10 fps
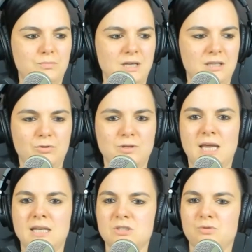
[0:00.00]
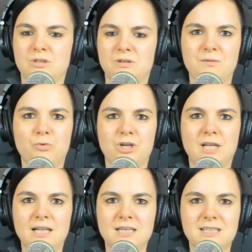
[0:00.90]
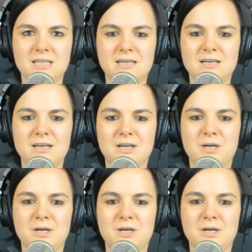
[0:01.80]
gain a sort of immortality?